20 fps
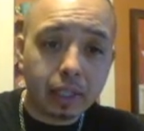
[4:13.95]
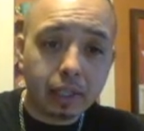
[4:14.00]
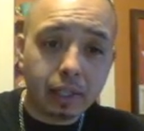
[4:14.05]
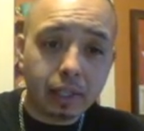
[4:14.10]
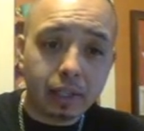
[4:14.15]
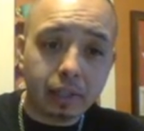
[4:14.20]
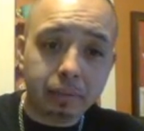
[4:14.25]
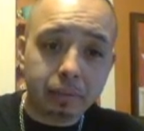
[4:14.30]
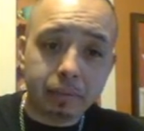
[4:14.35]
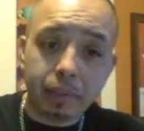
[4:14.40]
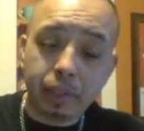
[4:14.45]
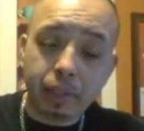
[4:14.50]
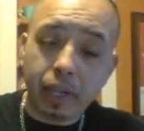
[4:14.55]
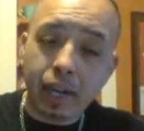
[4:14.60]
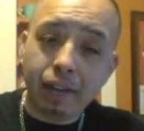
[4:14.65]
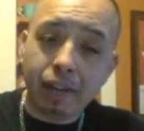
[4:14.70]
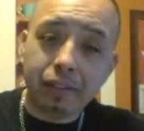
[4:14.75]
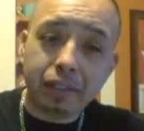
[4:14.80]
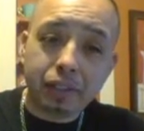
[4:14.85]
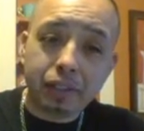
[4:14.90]

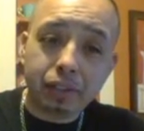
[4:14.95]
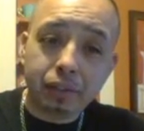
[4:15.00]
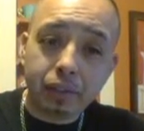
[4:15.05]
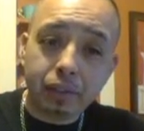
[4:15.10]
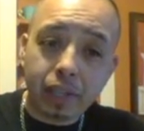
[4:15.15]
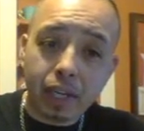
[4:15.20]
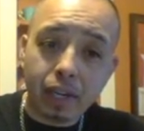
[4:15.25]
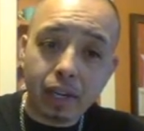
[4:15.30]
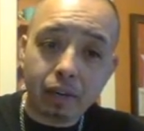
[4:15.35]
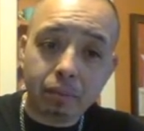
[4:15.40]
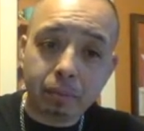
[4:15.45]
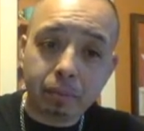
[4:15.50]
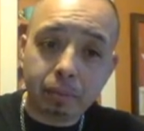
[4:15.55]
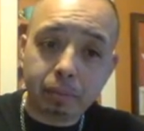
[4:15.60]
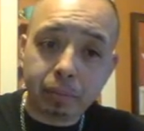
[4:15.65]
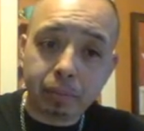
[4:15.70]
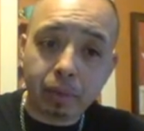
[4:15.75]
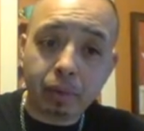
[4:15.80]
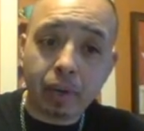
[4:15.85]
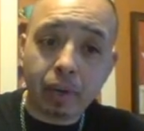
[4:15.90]
Obviously, you can't
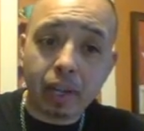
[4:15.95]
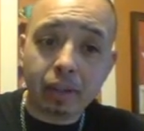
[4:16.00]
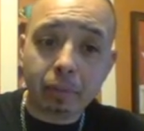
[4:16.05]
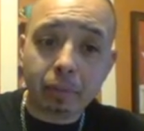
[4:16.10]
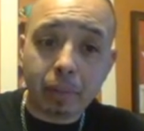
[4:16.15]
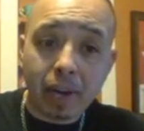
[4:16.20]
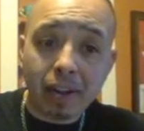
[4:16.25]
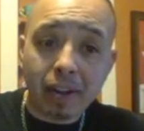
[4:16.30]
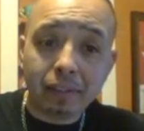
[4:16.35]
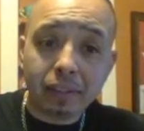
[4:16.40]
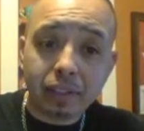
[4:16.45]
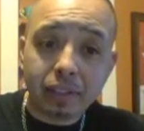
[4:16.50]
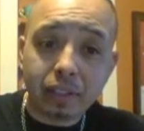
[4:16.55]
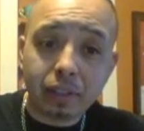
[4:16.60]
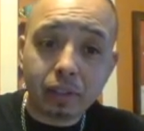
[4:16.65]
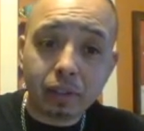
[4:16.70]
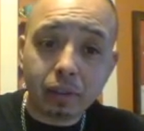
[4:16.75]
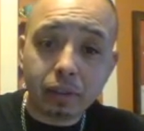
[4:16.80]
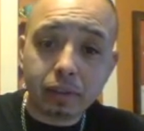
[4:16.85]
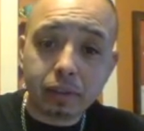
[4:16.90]
program the privacy
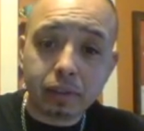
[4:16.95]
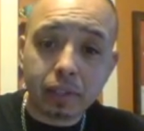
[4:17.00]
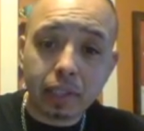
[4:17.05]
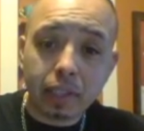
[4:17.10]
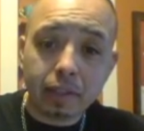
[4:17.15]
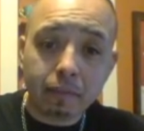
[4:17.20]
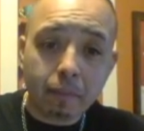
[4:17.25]
codes